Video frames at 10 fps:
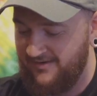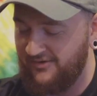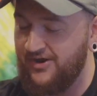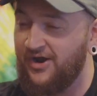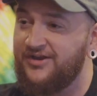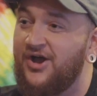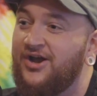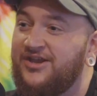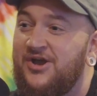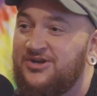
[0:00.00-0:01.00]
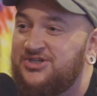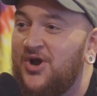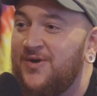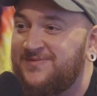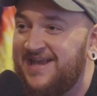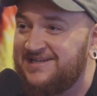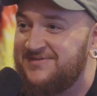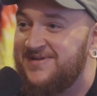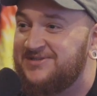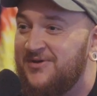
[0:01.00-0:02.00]
No, young Sharp texted
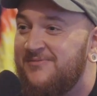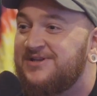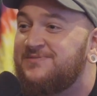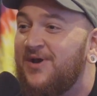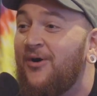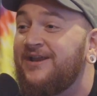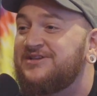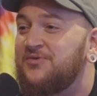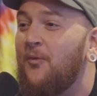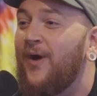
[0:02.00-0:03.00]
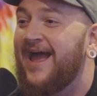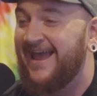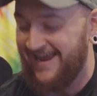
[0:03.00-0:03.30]
me, so he must be on his way.